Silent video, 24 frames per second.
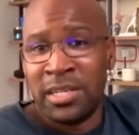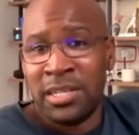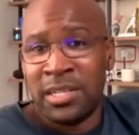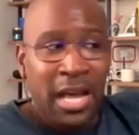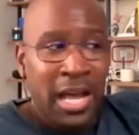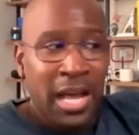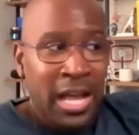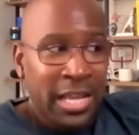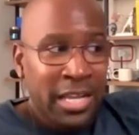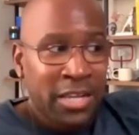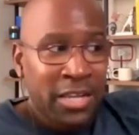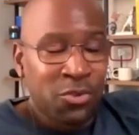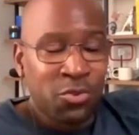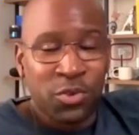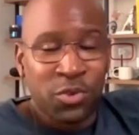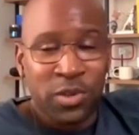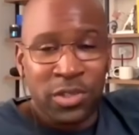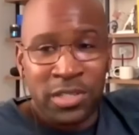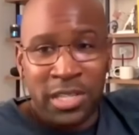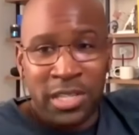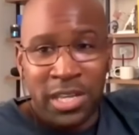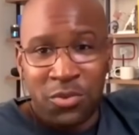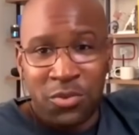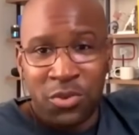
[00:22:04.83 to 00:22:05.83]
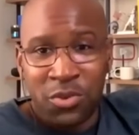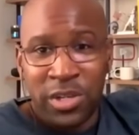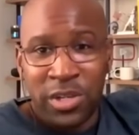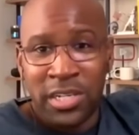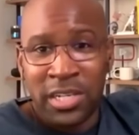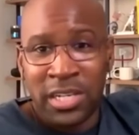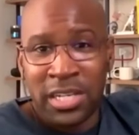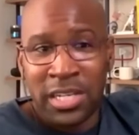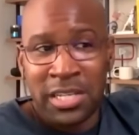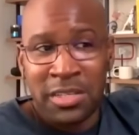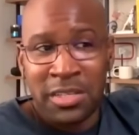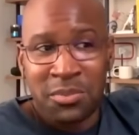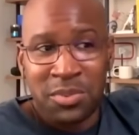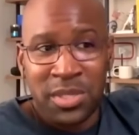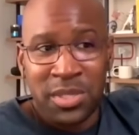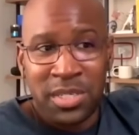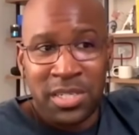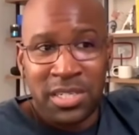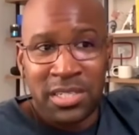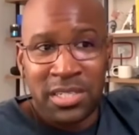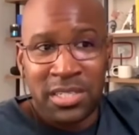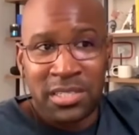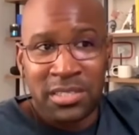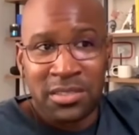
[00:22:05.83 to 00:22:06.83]
I can run that red light
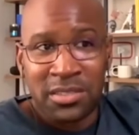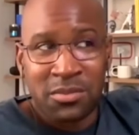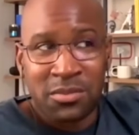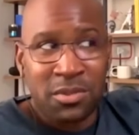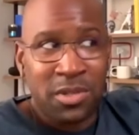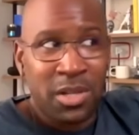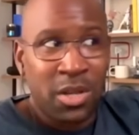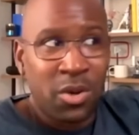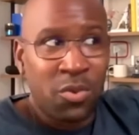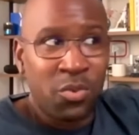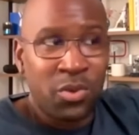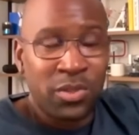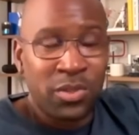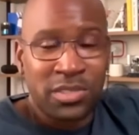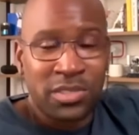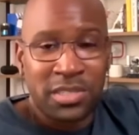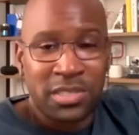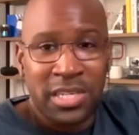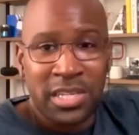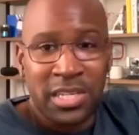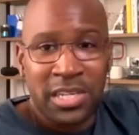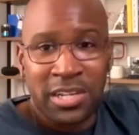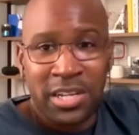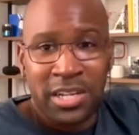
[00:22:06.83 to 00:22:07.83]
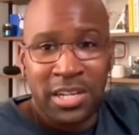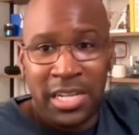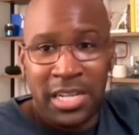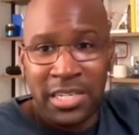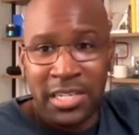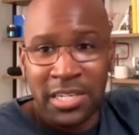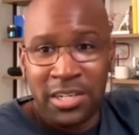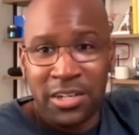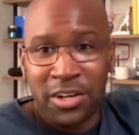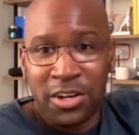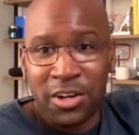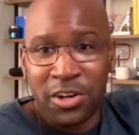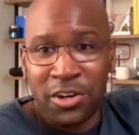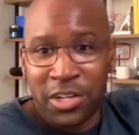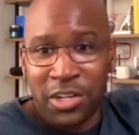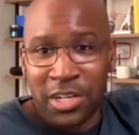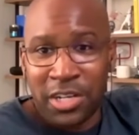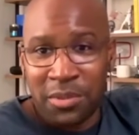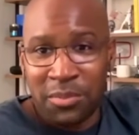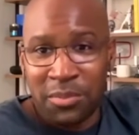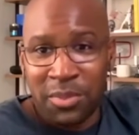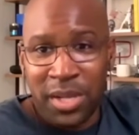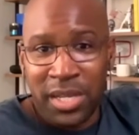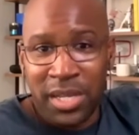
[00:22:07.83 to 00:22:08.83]
because no one's there and I didn't hurt
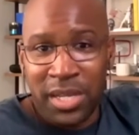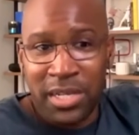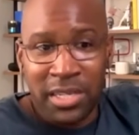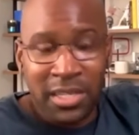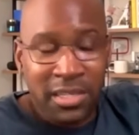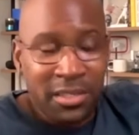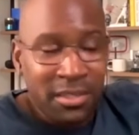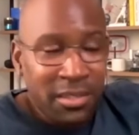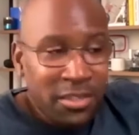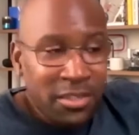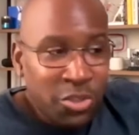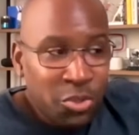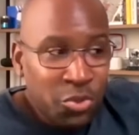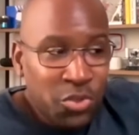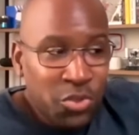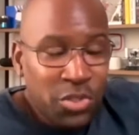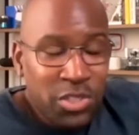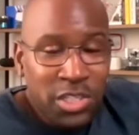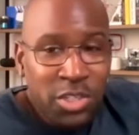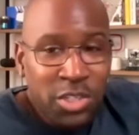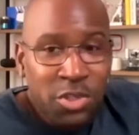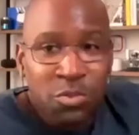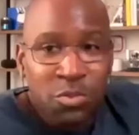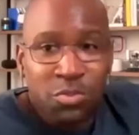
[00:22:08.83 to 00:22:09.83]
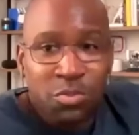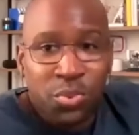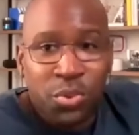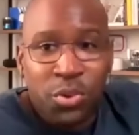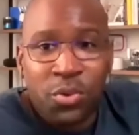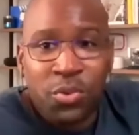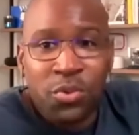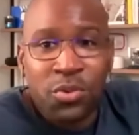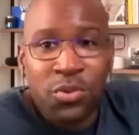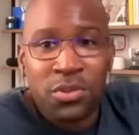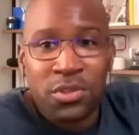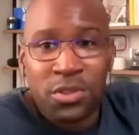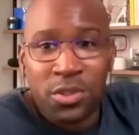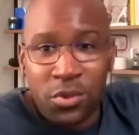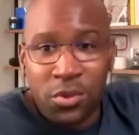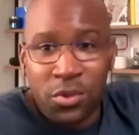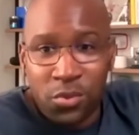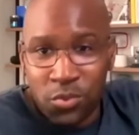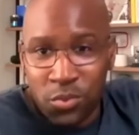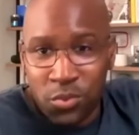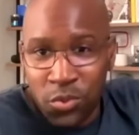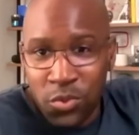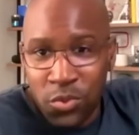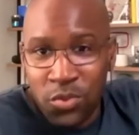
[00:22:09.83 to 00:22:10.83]
anybody. You still broke the
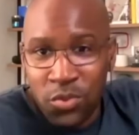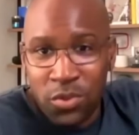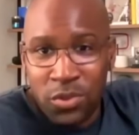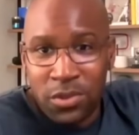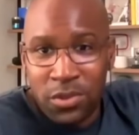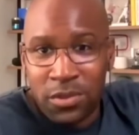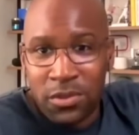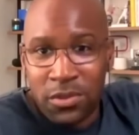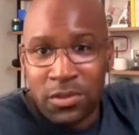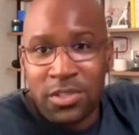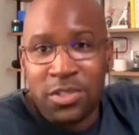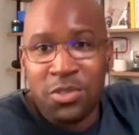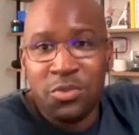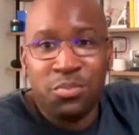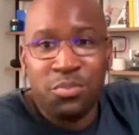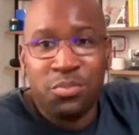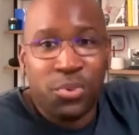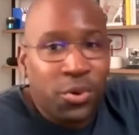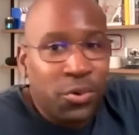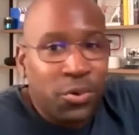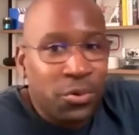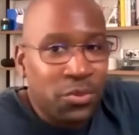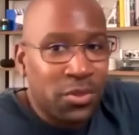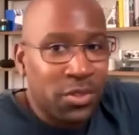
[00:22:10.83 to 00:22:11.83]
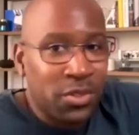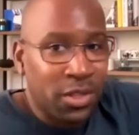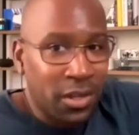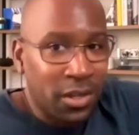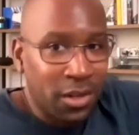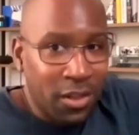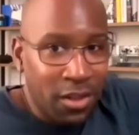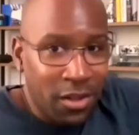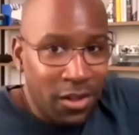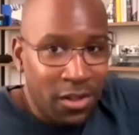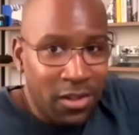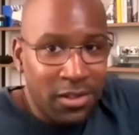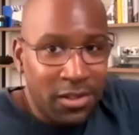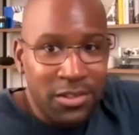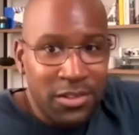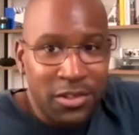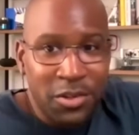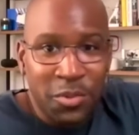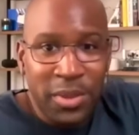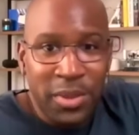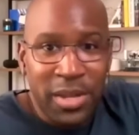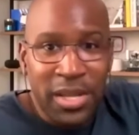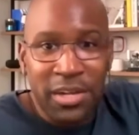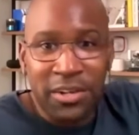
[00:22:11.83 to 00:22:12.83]
rule. You broke the law, no
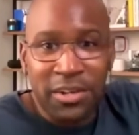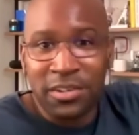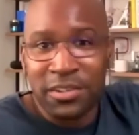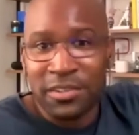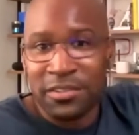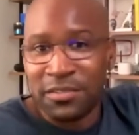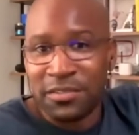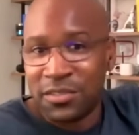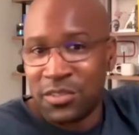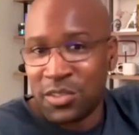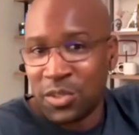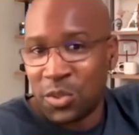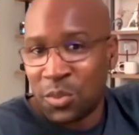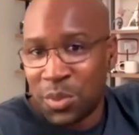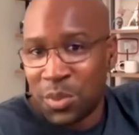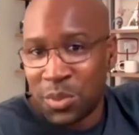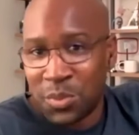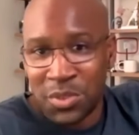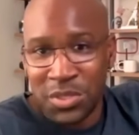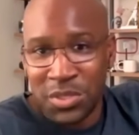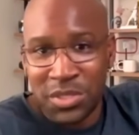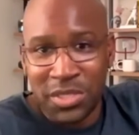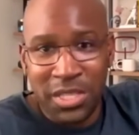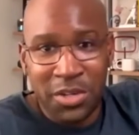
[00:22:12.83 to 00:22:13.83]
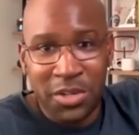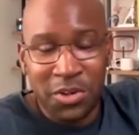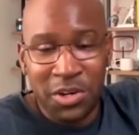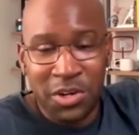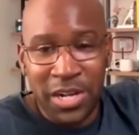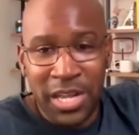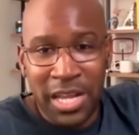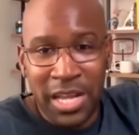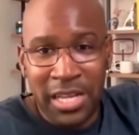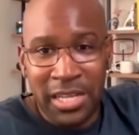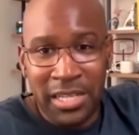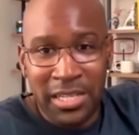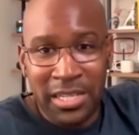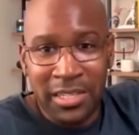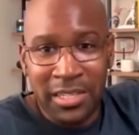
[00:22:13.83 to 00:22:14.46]
matter if someone was there or not.